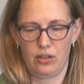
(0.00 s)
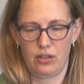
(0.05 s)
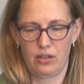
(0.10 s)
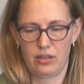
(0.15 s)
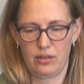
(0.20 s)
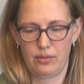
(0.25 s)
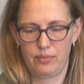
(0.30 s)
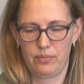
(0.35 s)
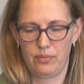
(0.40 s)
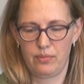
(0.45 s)

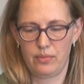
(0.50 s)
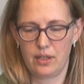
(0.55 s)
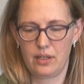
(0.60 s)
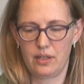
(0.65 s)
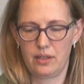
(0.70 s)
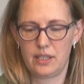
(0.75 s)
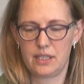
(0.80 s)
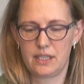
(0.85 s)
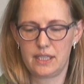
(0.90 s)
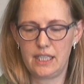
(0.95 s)
um,
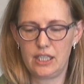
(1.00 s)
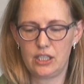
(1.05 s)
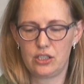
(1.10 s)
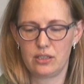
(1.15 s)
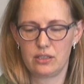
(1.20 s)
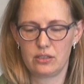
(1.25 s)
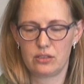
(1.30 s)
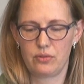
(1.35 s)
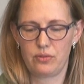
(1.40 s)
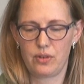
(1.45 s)
the
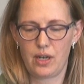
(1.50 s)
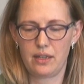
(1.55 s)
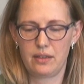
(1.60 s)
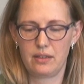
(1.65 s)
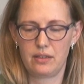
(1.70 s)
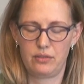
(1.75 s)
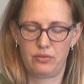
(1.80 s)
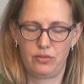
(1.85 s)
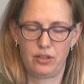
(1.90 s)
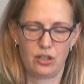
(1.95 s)
teachings of
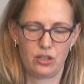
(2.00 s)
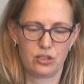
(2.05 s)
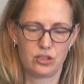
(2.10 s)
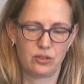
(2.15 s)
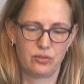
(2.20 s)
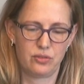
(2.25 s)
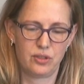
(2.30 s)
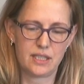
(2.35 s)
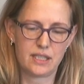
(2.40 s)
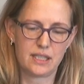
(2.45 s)
other
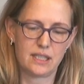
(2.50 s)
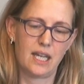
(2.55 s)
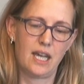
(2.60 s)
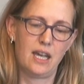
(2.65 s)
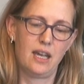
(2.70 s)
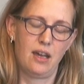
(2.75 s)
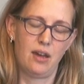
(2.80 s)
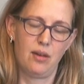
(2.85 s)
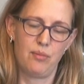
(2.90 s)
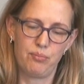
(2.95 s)
philosophers,
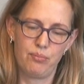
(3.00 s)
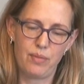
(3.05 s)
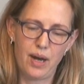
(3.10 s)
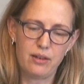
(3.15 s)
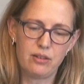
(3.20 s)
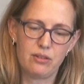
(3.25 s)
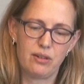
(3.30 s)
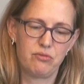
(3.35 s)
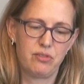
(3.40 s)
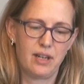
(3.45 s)

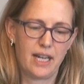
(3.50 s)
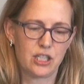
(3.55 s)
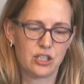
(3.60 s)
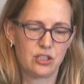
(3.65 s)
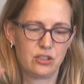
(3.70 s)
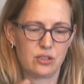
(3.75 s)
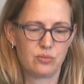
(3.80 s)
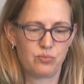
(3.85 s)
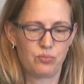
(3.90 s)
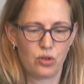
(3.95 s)
my
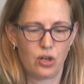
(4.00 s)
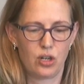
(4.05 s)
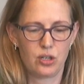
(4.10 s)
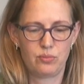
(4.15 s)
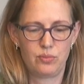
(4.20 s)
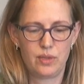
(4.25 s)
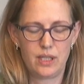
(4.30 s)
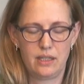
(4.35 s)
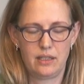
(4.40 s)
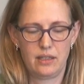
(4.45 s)
reflections
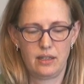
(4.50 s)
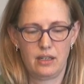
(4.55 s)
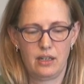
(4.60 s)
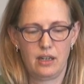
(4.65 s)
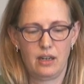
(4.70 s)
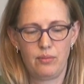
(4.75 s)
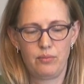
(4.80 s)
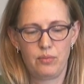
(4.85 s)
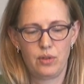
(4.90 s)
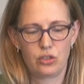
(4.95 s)
brought me
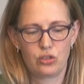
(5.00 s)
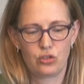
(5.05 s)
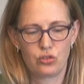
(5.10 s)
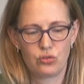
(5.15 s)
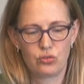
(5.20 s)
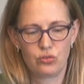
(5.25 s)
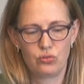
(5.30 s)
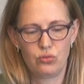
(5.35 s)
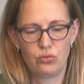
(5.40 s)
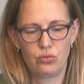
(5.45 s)
um,
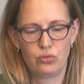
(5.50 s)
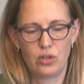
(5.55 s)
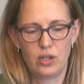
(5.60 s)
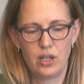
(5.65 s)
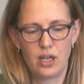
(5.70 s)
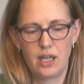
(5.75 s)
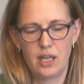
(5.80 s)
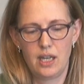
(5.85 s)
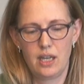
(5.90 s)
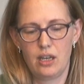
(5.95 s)
to
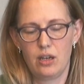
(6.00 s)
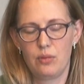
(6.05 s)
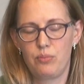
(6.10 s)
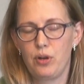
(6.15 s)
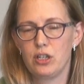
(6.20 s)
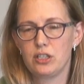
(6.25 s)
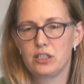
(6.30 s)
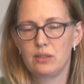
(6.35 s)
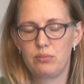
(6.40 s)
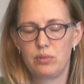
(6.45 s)
a
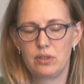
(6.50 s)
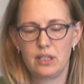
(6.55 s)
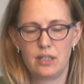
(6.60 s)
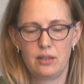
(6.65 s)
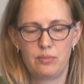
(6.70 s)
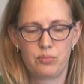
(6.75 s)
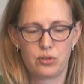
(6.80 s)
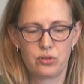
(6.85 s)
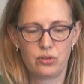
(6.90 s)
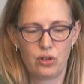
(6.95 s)
possible
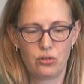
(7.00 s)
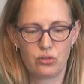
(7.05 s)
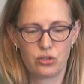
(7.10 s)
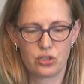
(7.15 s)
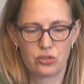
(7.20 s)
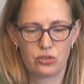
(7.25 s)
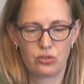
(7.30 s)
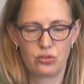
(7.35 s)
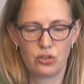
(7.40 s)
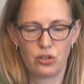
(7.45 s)

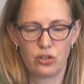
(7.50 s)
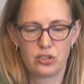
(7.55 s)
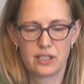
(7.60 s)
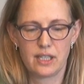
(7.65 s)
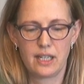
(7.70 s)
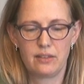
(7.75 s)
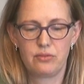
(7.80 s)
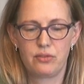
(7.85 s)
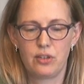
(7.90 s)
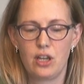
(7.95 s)
approach to know
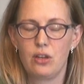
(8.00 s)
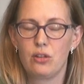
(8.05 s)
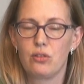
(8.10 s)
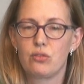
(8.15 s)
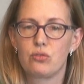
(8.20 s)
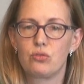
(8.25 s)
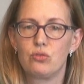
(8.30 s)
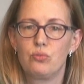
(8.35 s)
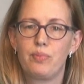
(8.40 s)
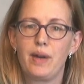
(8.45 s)
self
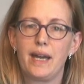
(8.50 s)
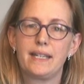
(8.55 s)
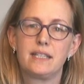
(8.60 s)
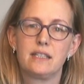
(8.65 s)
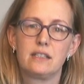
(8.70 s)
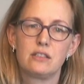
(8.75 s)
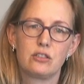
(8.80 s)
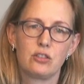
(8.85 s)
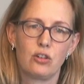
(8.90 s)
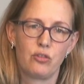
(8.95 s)
through
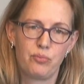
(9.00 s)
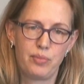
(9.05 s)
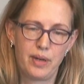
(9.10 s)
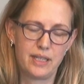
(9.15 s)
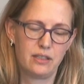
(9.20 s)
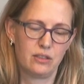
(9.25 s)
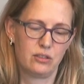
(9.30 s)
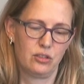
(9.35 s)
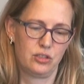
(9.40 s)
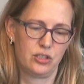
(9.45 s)
patterns of
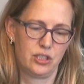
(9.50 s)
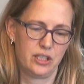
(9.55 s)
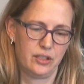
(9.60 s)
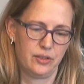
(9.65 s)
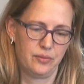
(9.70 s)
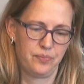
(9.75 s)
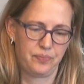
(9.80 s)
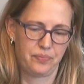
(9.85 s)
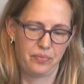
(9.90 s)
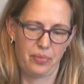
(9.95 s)
pedagogy.